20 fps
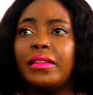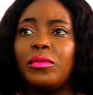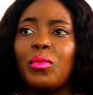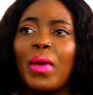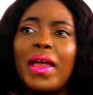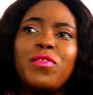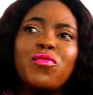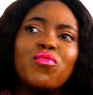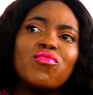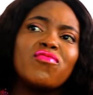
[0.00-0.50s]

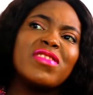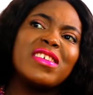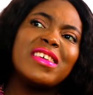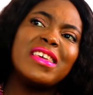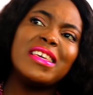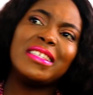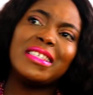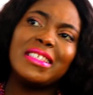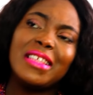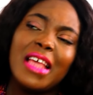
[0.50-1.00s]
Where you
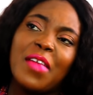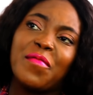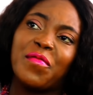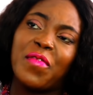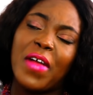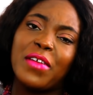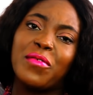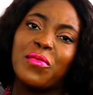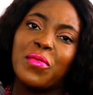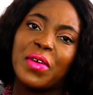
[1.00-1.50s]
kiss, a
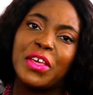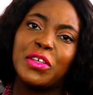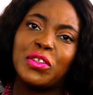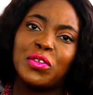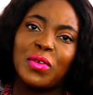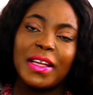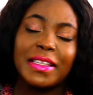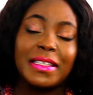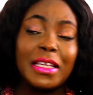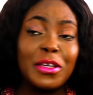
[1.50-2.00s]
friend will
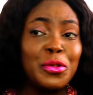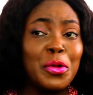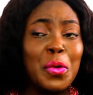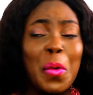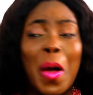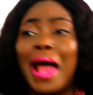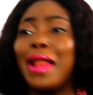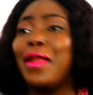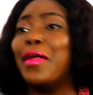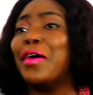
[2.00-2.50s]
kiss you and say, you
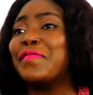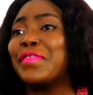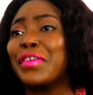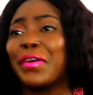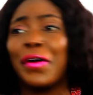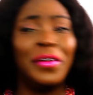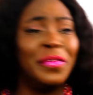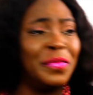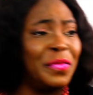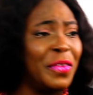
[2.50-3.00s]
know, I love you,
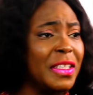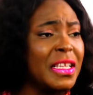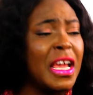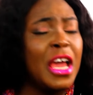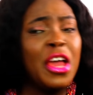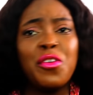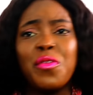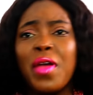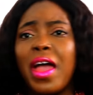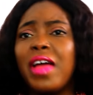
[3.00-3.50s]
Comfort.
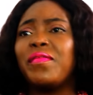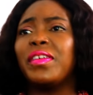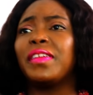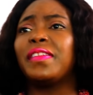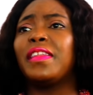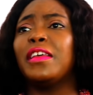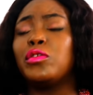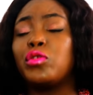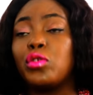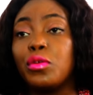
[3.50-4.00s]
You're
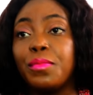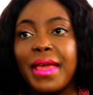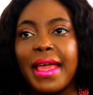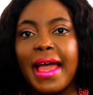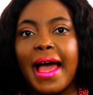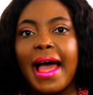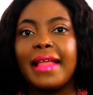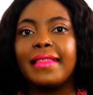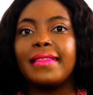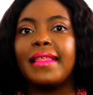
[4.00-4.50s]
everything to me.
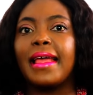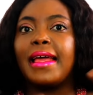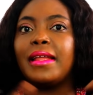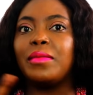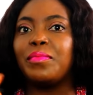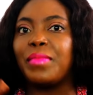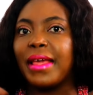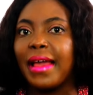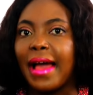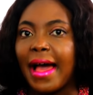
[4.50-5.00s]
And
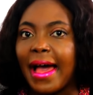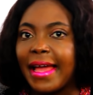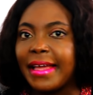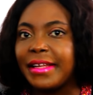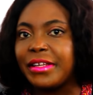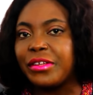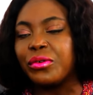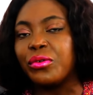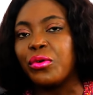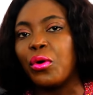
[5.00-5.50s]
then
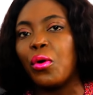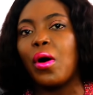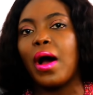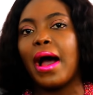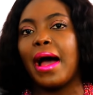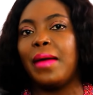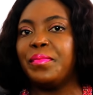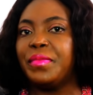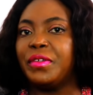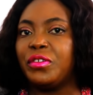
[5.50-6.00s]
behind you
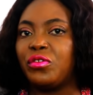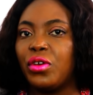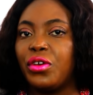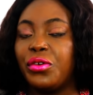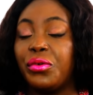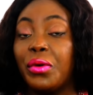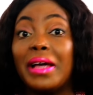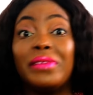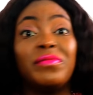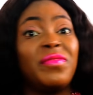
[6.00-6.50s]
go and betray
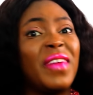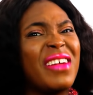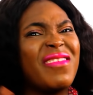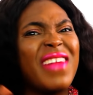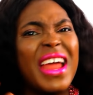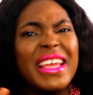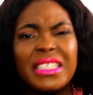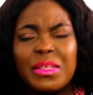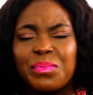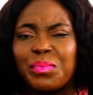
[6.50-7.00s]
you. And in fact,
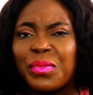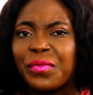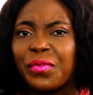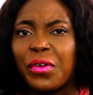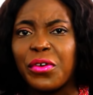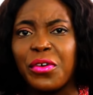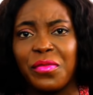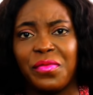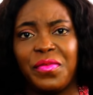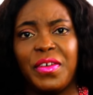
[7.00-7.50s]
right
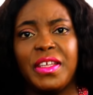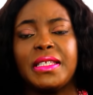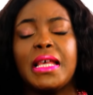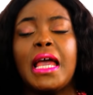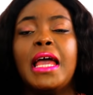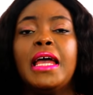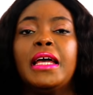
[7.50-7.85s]
before your face,